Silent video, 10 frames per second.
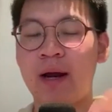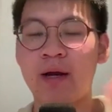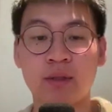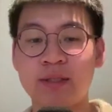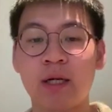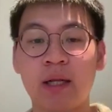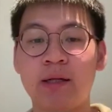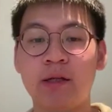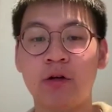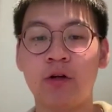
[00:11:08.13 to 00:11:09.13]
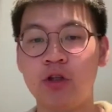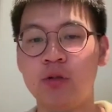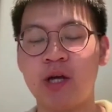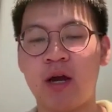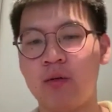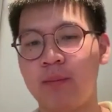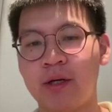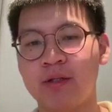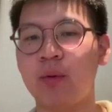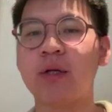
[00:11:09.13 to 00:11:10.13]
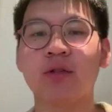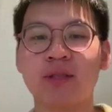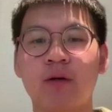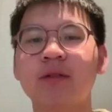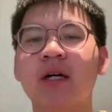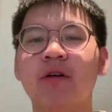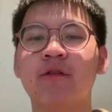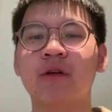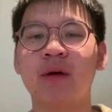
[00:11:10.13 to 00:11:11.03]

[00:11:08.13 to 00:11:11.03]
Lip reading: I don't want to sell anything on the YouTube channel, because when you sell stuff